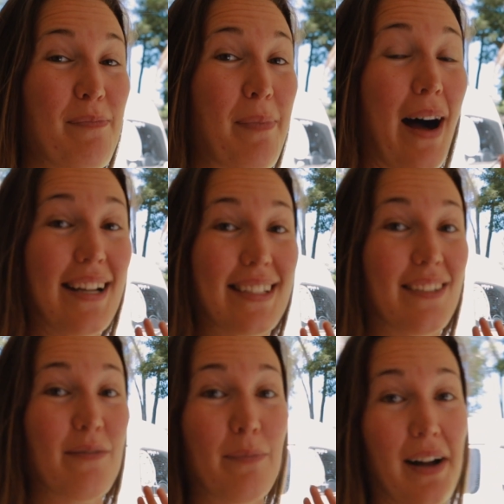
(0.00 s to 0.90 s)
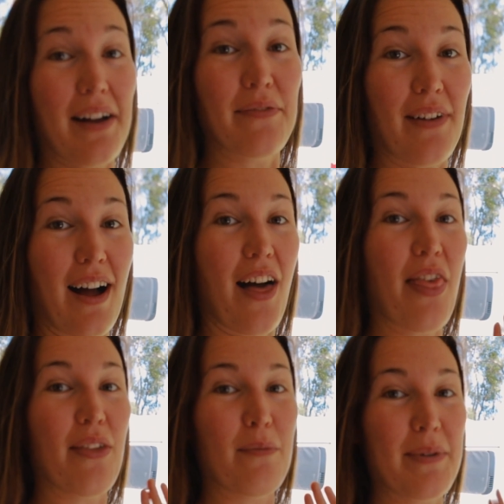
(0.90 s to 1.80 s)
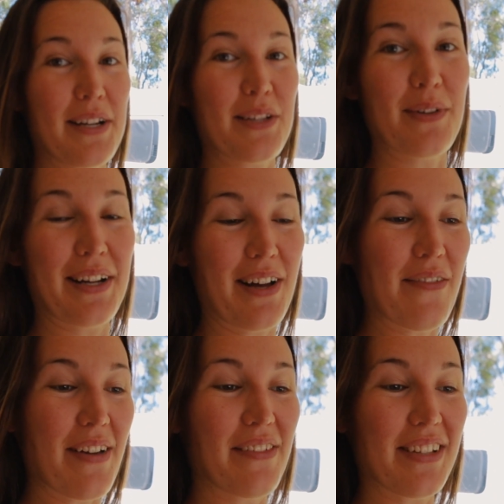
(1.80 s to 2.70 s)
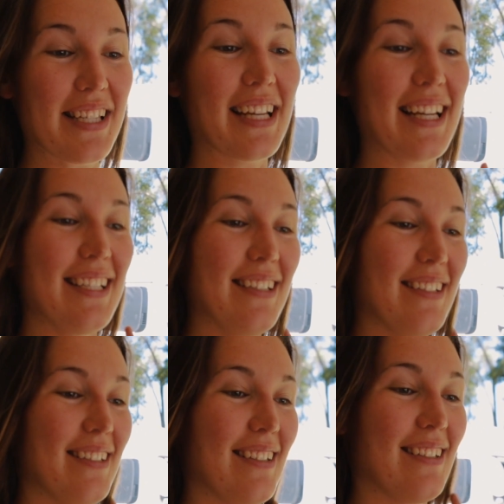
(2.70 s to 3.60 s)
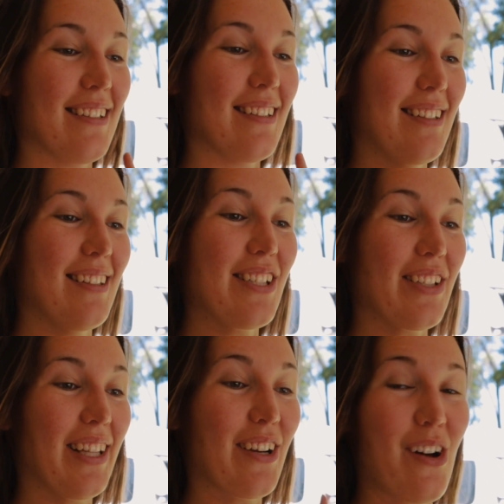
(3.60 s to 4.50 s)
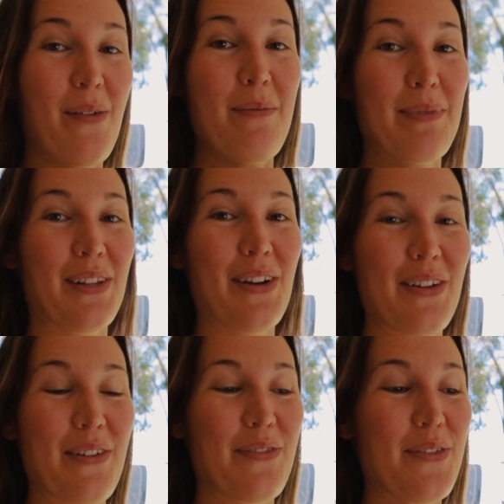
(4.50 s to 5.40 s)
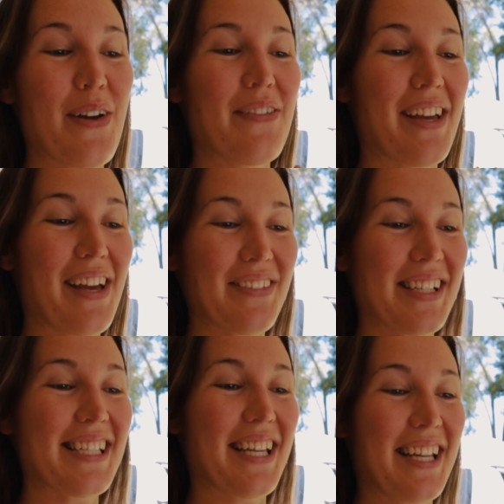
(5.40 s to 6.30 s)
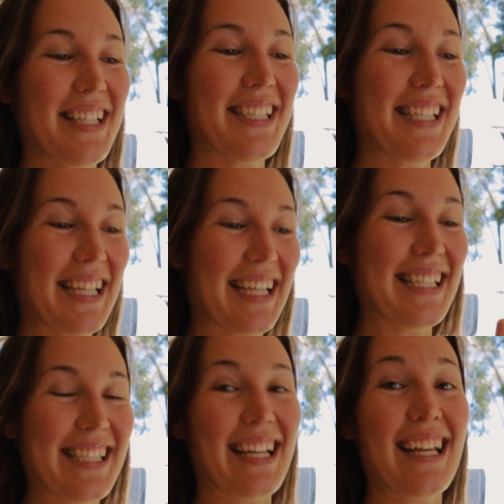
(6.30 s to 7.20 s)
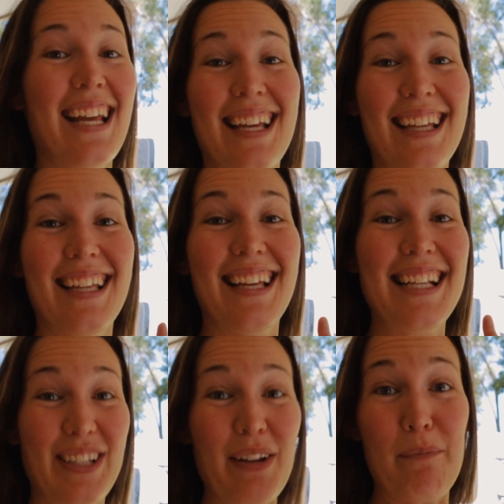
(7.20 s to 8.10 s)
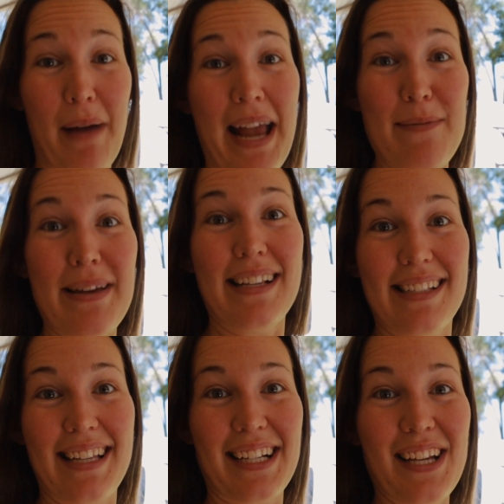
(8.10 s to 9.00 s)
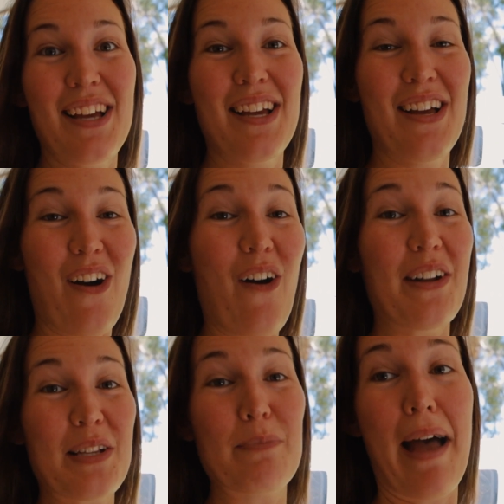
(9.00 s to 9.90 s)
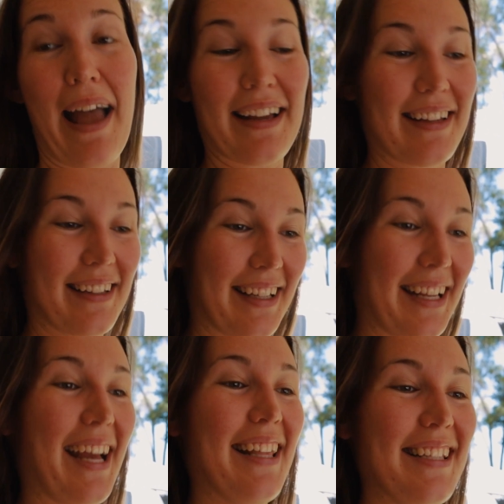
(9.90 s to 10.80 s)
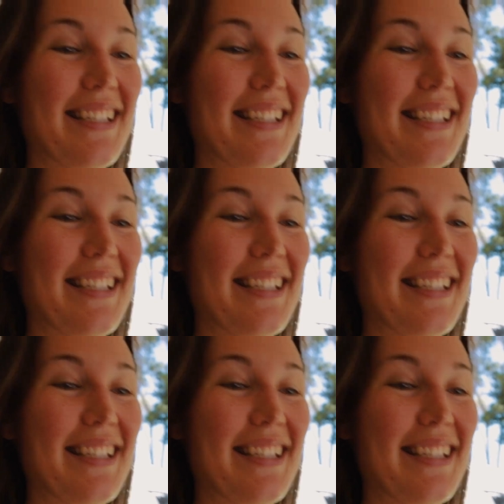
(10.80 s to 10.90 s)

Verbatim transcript: but by far the biggest one I've ever seen. Literally, comment below if you have ever seen a stick insect. It's got a baby insect on its back. Okay,